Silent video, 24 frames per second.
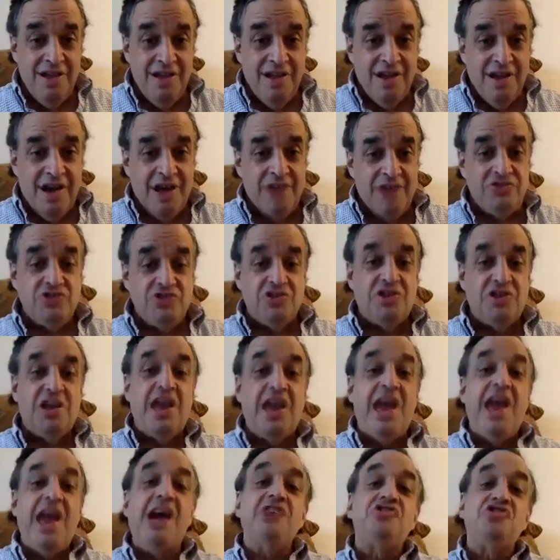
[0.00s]
I should
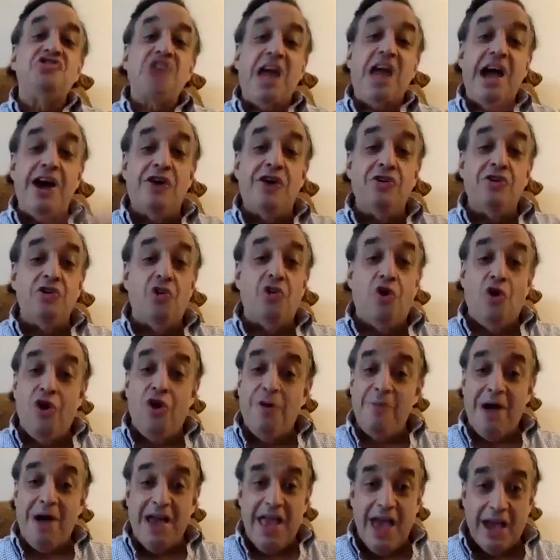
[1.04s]
cash out all
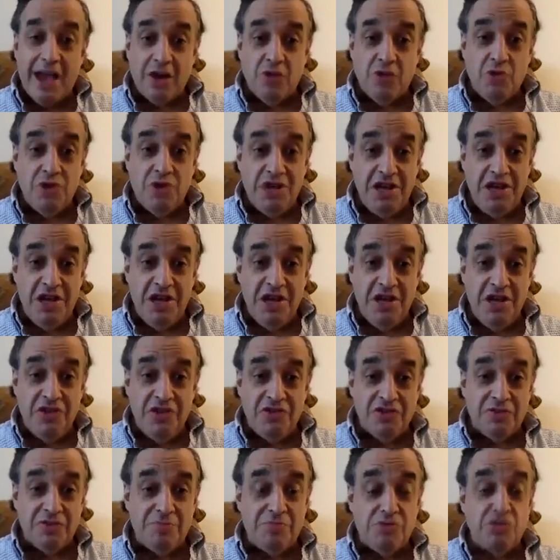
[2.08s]
my equities
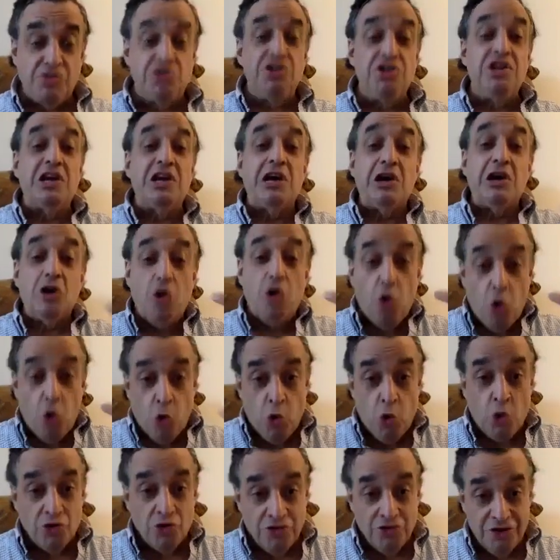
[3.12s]
and put it in
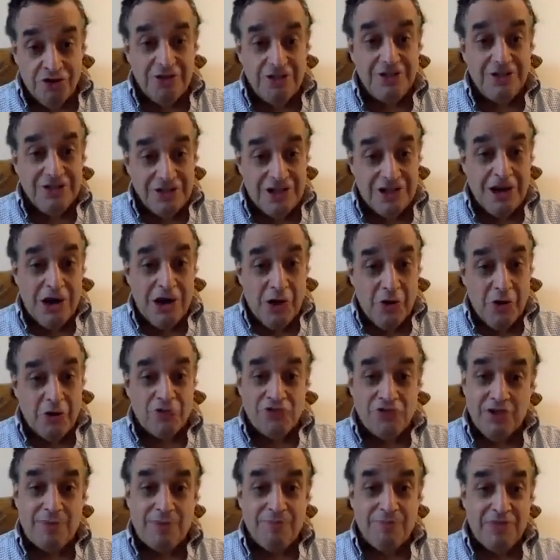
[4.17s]
gold, or
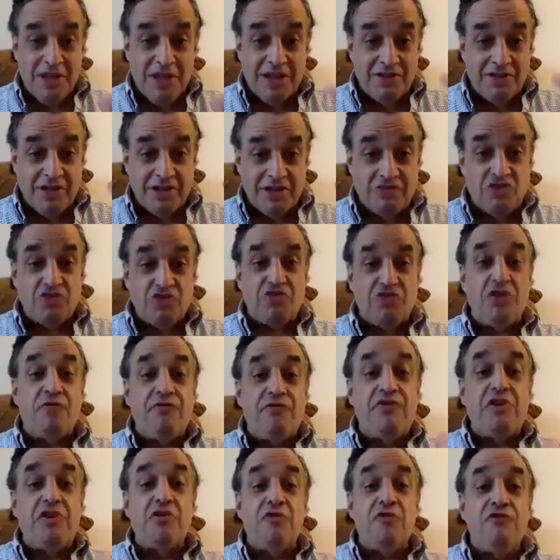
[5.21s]
something, like just a
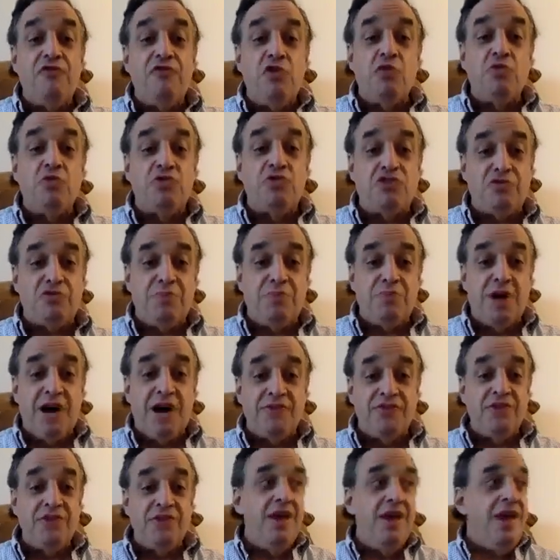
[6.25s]
fearful
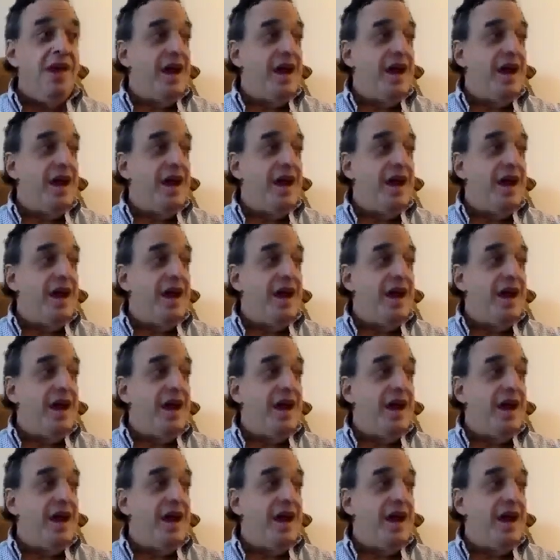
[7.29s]
response.